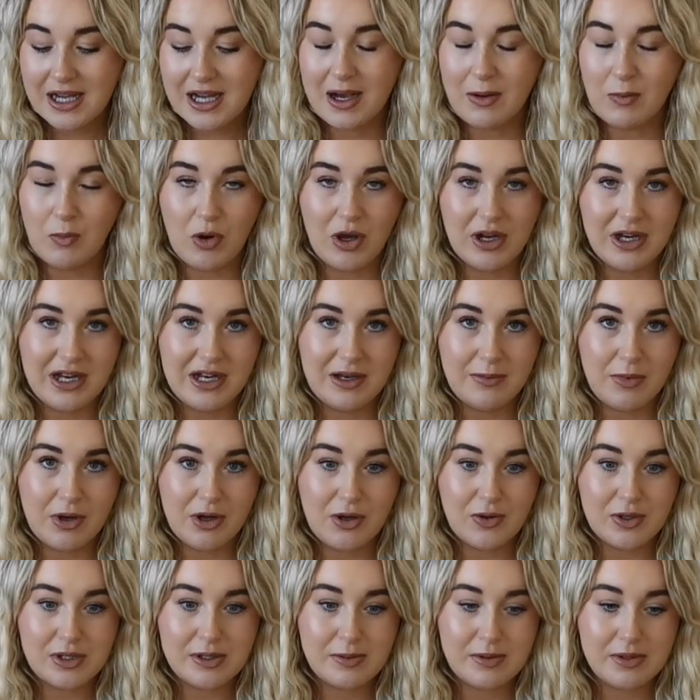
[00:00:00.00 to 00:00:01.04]
and what I need in my
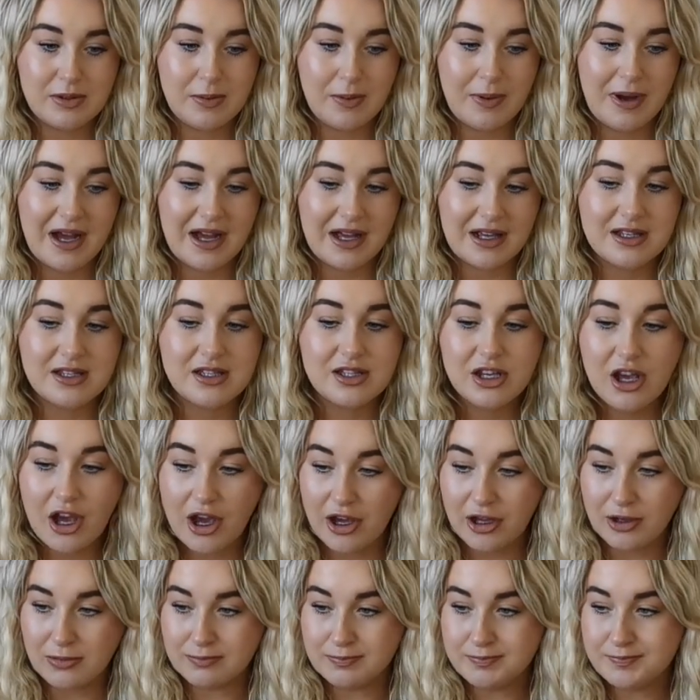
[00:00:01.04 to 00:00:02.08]
hospital bag.
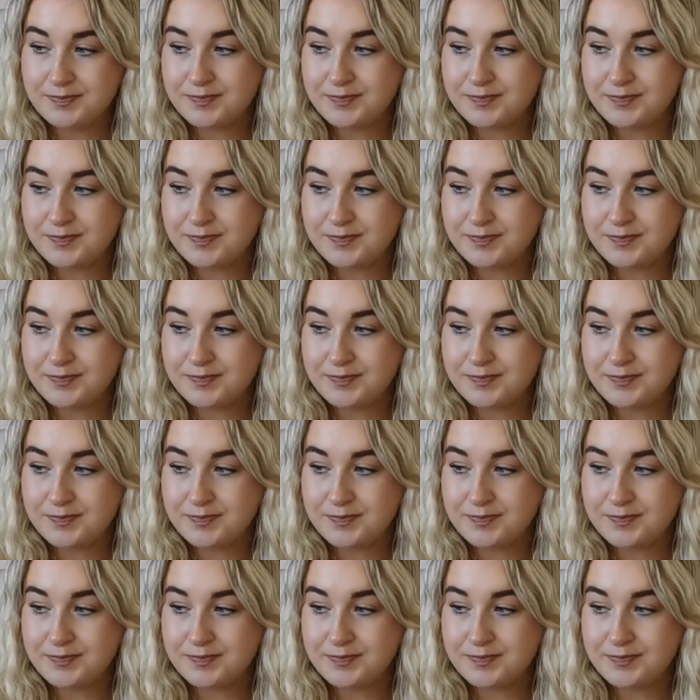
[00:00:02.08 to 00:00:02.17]
So